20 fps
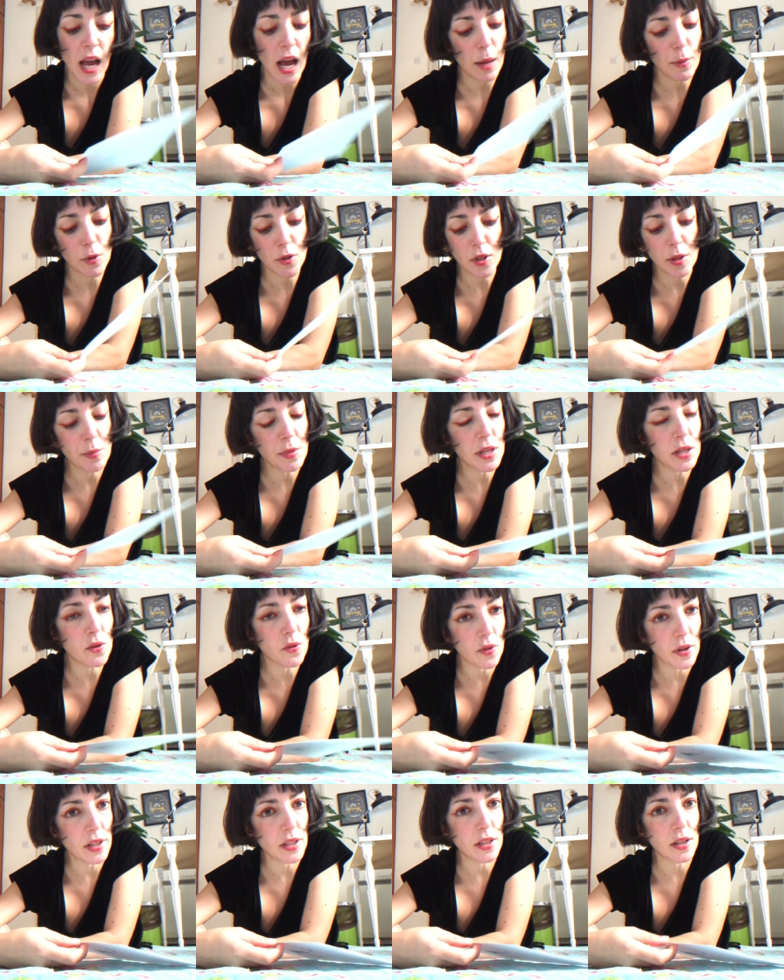I'm not a big
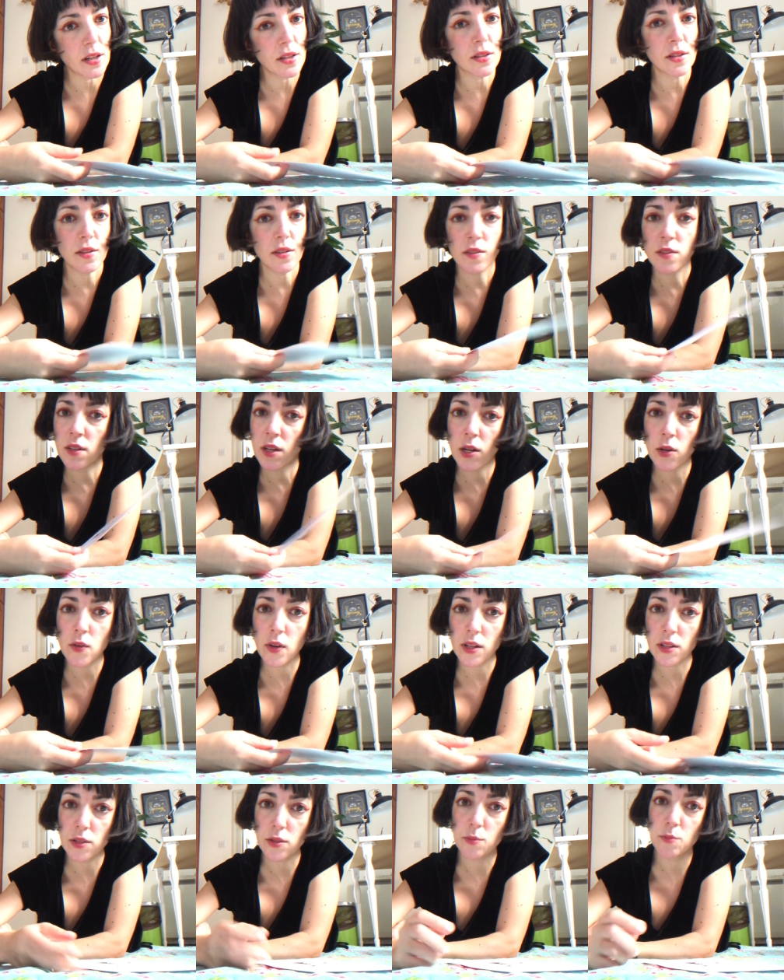reader. This year I
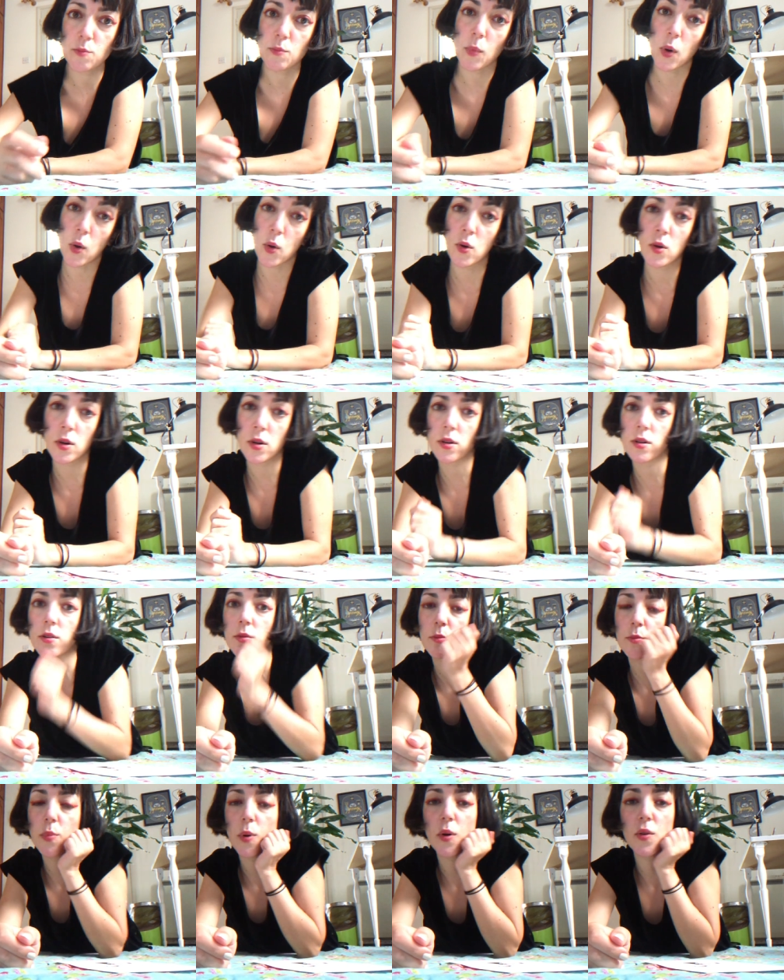read more,
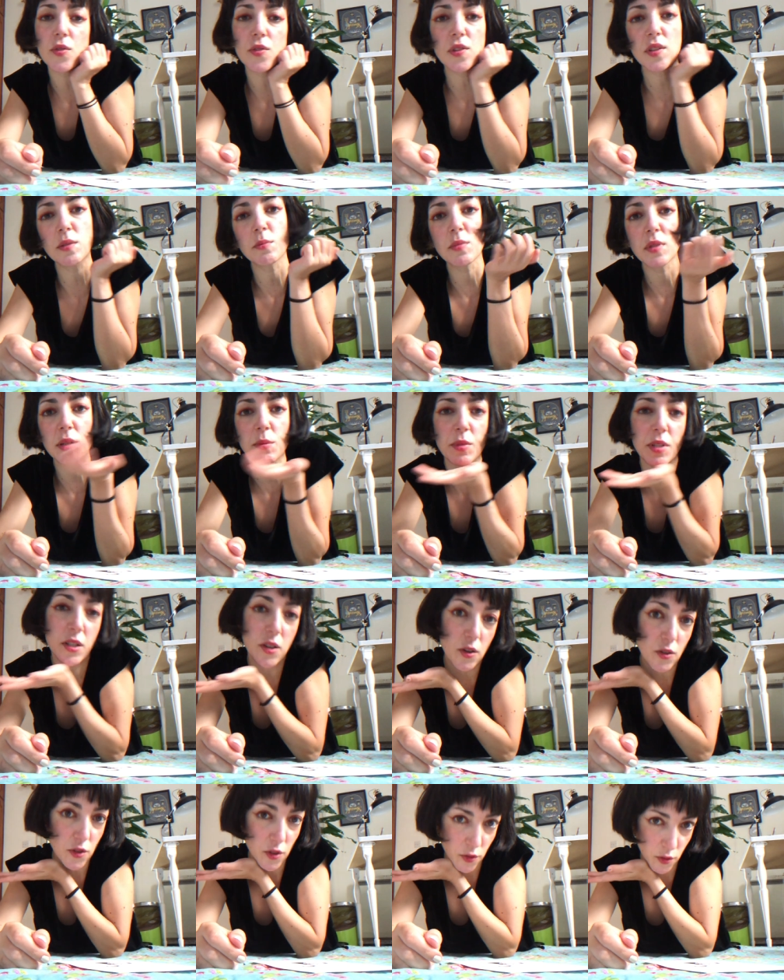possibly
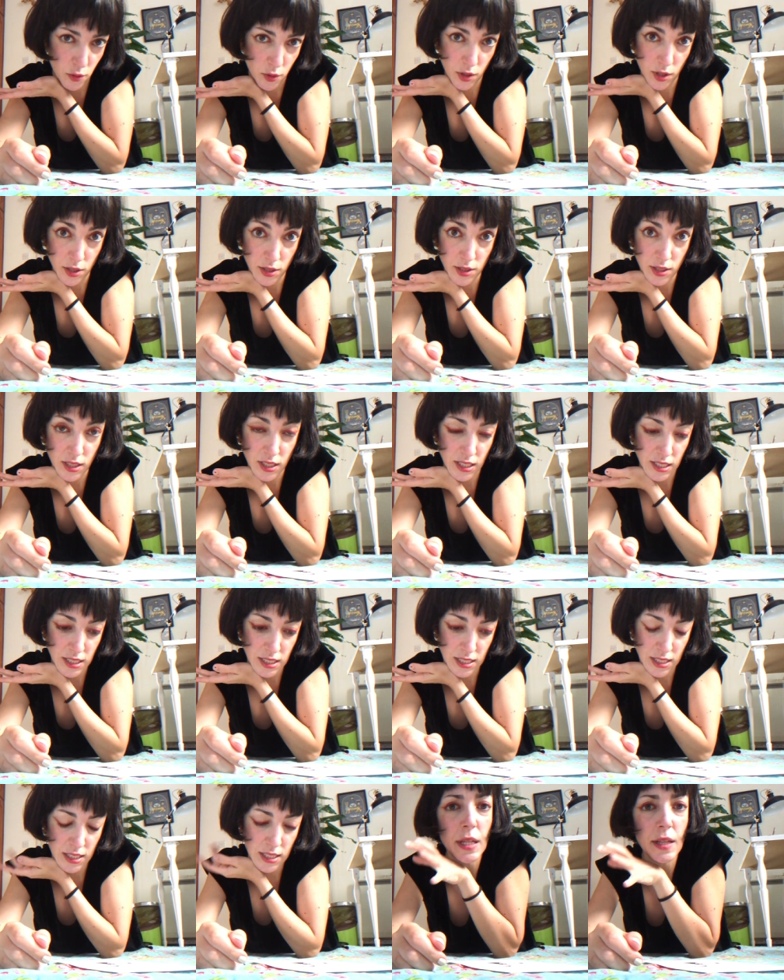because of
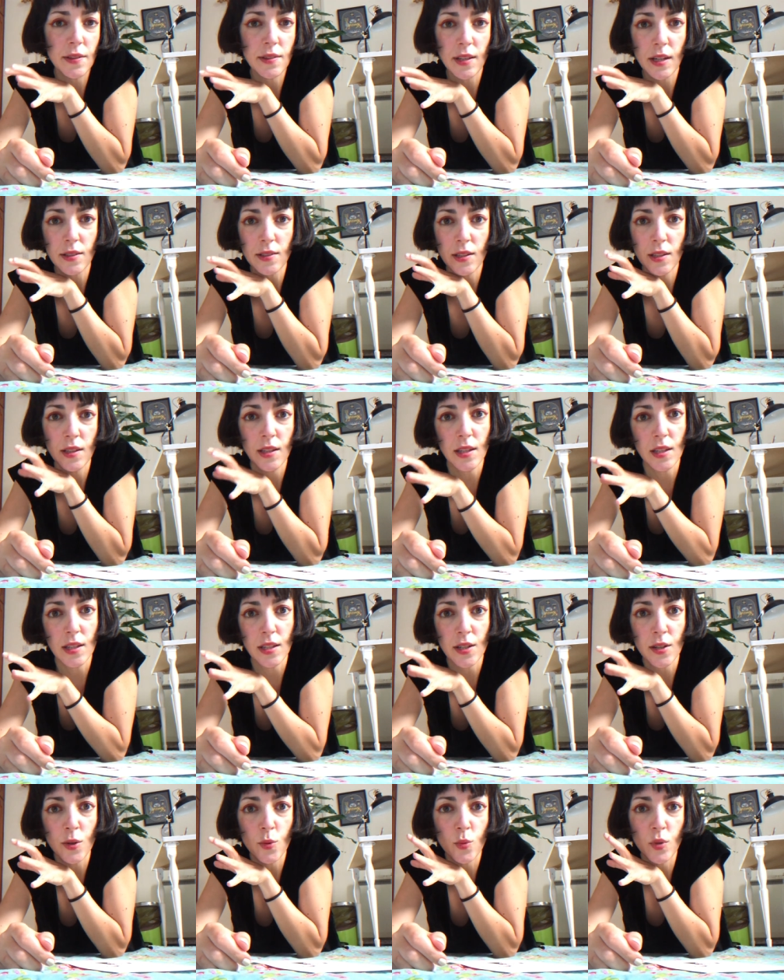quarantine. I started the
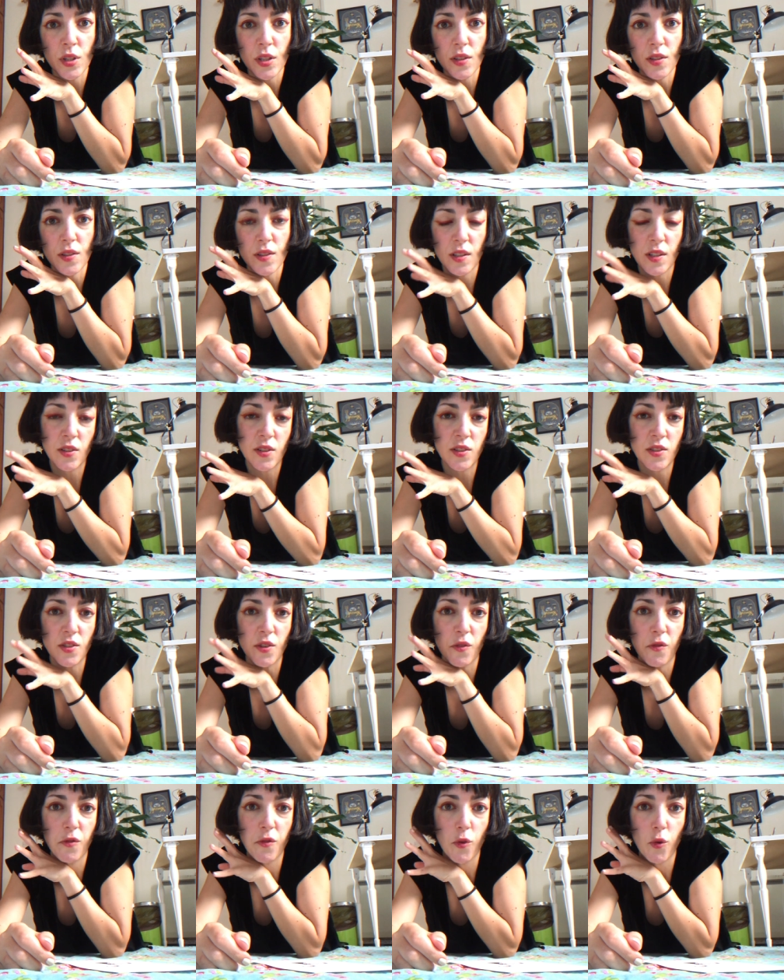year with this series
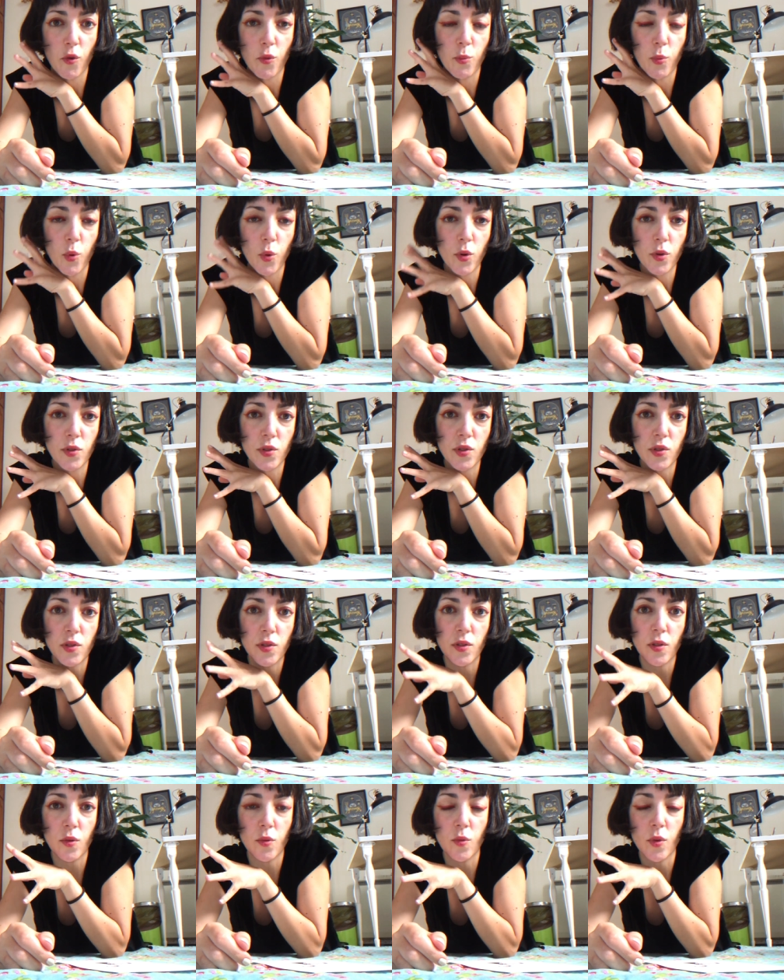of four
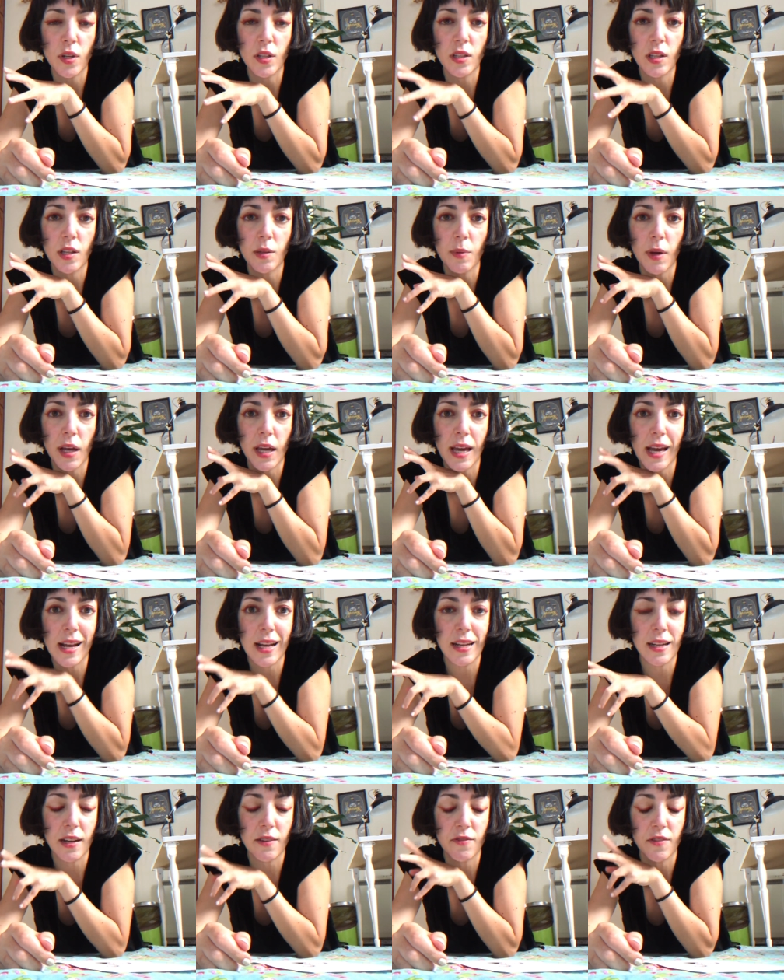books written by Elena